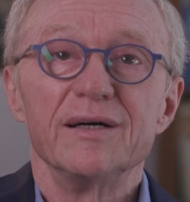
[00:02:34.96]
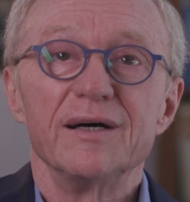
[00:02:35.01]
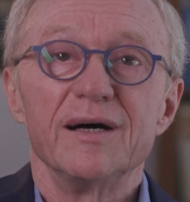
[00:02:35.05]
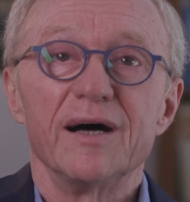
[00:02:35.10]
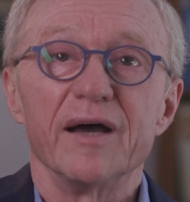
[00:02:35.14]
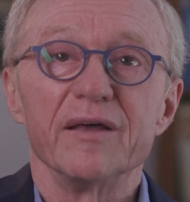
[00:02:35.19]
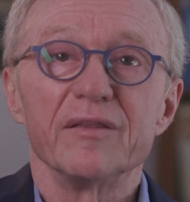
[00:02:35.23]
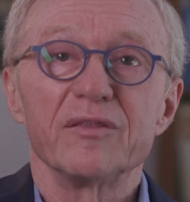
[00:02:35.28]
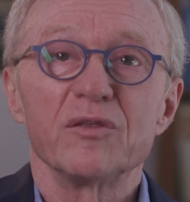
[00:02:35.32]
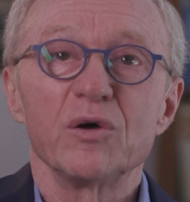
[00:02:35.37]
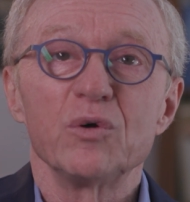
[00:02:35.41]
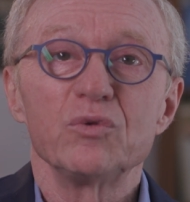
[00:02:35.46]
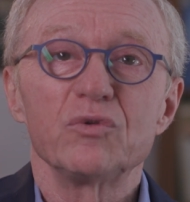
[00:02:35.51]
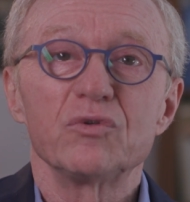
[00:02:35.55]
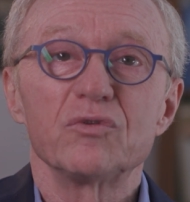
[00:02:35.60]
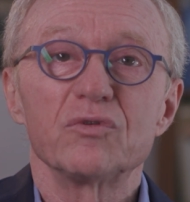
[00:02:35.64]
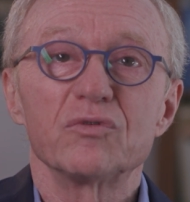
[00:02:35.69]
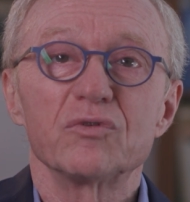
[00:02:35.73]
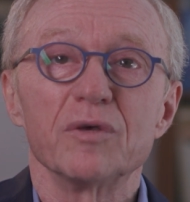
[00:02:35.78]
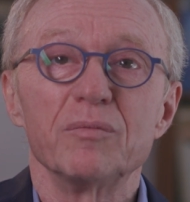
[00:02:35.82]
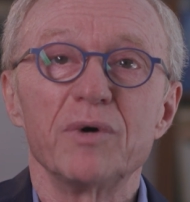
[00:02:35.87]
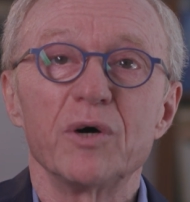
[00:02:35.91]
I thought
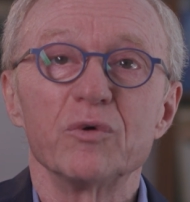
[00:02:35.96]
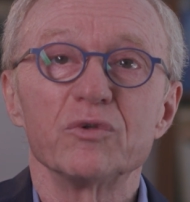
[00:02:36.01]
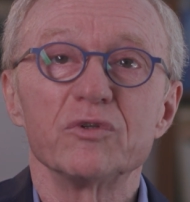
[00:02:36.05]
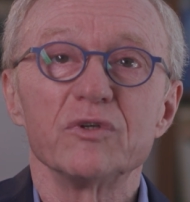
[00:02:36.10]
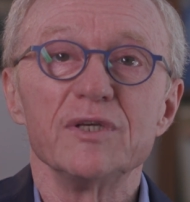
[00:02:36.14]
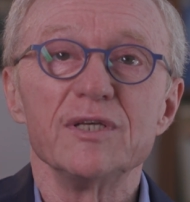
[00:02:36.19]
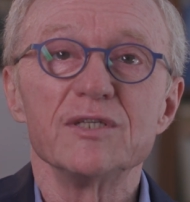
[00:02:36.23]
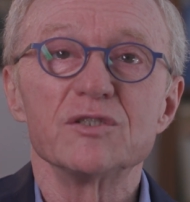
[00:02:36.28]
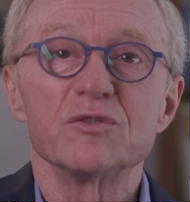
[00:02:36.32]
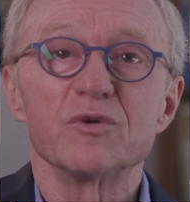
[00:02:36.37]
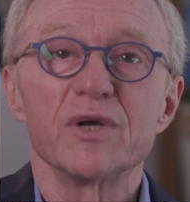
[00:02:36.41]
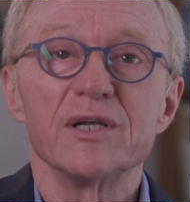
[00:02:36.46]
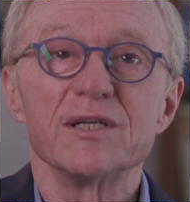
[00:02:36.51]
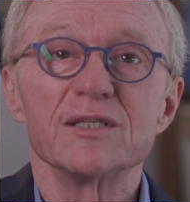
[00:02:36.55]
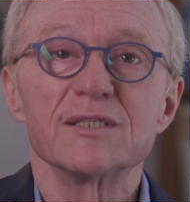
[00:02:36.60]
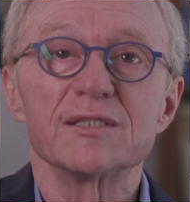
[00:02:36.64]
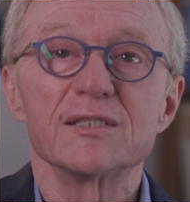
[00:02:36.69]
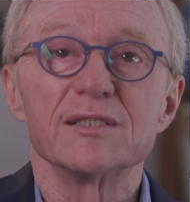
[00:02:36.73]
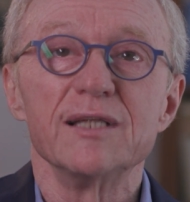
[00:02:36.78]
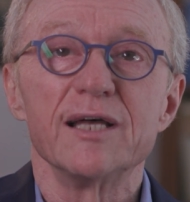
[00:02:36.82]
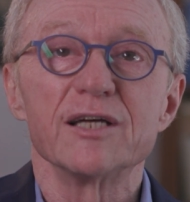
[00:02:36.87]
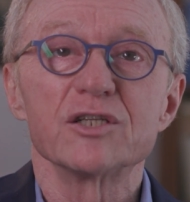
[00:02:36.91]
about
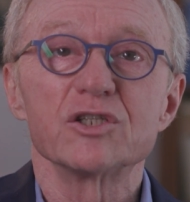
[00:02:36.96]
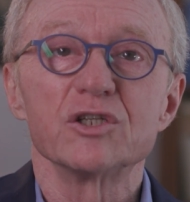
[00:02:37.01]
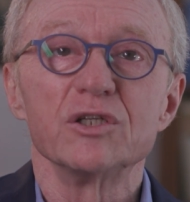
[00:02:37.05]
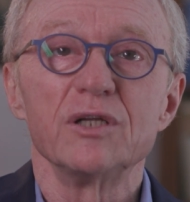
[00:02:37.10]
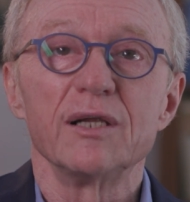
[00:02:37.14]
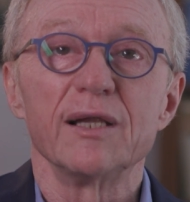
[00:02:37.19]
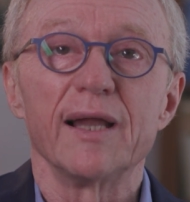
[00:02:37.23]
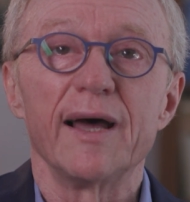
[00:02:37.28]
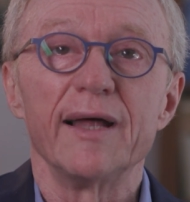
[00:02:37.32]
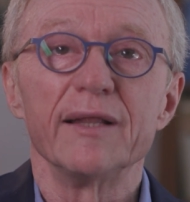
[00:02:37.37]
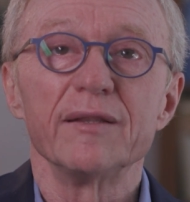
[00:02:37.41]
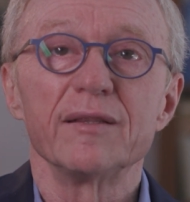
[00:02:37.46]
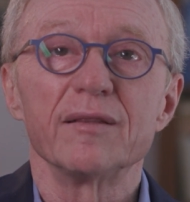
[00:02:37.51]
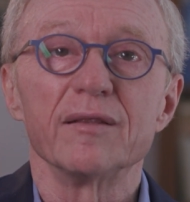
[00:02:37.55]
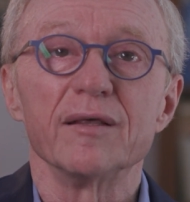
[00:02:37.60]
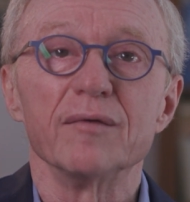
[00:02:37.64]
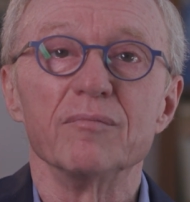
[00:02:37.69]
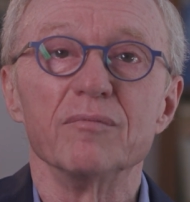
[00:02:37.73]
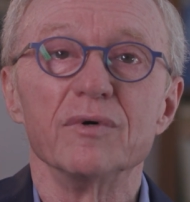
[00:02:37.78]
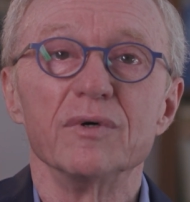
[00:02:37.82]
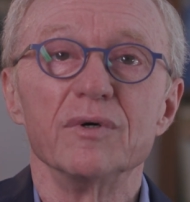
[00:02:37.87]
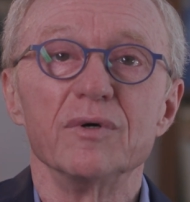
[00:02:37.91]
Israel's national
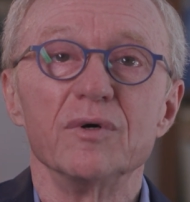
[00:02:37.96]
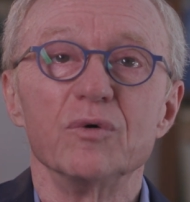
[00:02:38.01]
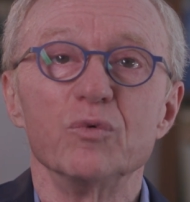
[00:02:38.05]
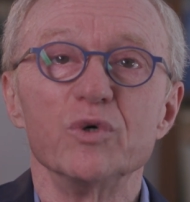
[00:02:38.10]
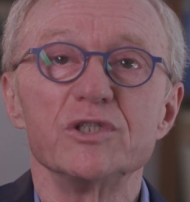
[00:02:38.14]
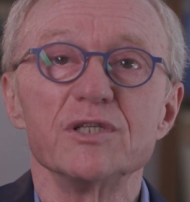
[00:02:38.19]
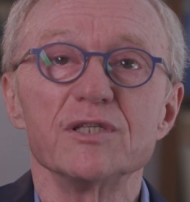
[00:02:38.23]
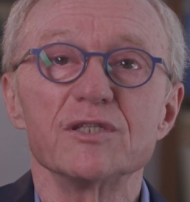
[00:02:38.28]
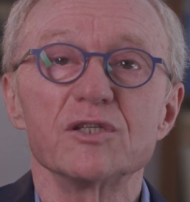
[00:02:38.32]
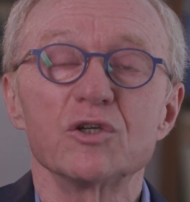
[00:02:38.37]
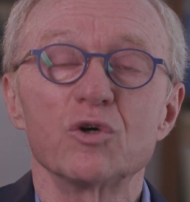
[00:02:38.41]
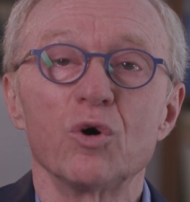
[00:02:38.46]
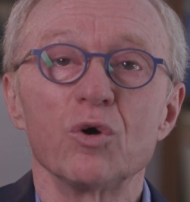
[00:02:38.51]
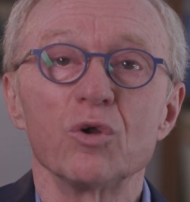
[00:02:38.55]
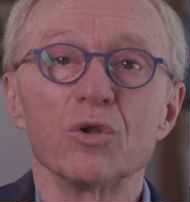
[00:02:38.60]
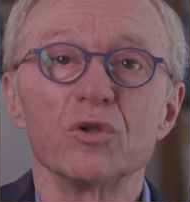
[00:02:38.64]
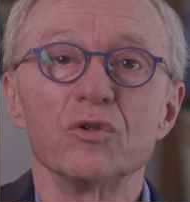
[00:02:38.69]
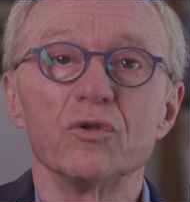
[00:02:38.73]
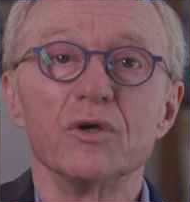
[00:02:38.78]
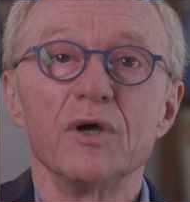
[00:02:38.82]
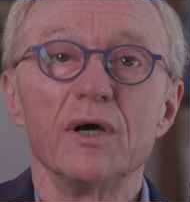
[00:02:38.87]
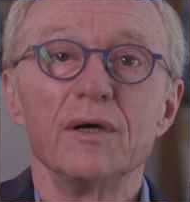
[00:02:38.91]
anthem, which is
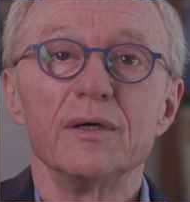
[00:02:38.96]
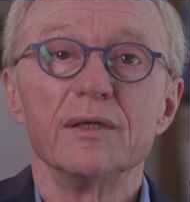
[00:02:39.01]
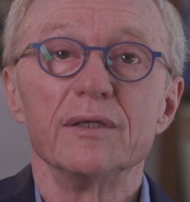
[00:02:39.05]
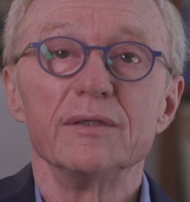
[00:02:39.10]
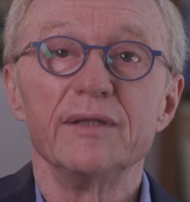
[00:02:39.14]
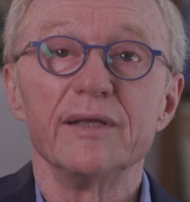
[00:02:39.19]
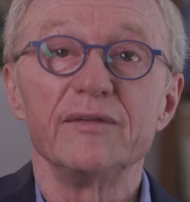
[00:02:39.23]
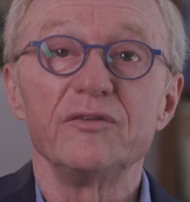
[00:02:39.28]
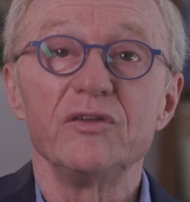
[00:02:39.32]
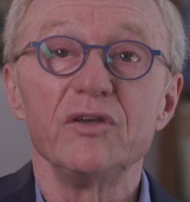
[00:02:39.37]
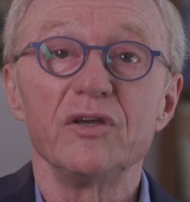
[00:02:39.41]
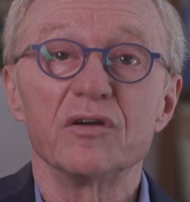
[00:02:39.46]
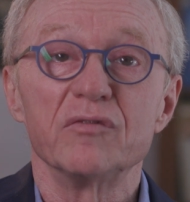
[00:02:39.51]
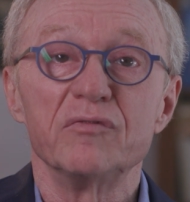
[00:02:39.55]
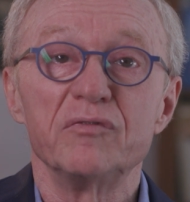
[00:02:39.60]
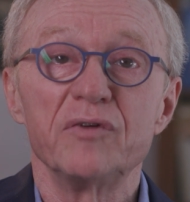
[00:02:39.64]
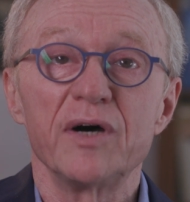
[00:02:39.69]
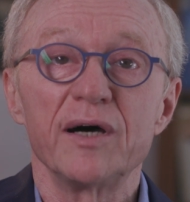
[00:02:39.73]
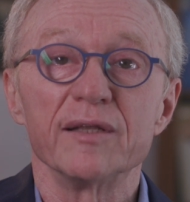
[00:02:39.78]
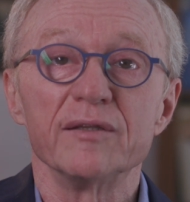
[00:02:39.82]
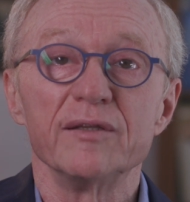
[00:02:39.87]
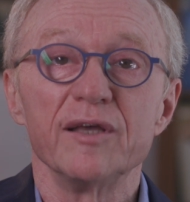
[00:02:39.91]
called the
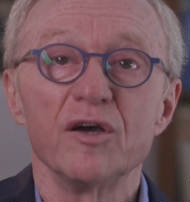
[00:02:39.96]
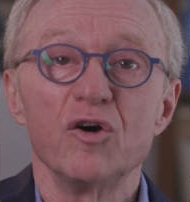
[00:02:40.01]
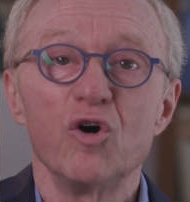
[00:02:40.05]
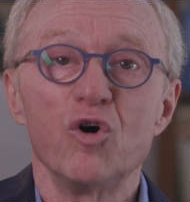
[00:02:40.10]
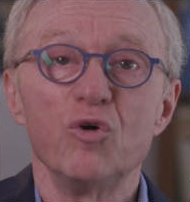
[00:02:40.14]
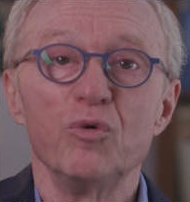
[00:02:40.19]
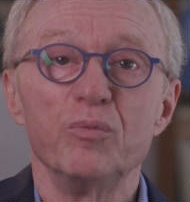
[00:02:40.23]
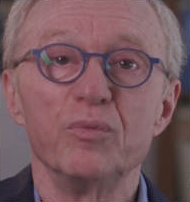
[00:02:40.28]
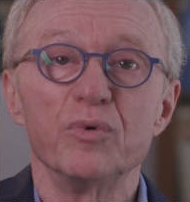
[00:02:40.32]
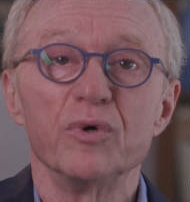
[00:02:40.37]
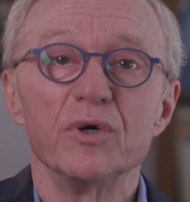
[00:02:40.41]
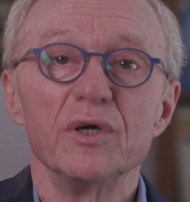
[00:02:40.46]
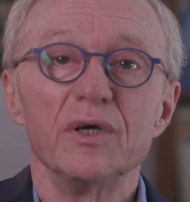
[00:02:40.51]
tikva, the hope,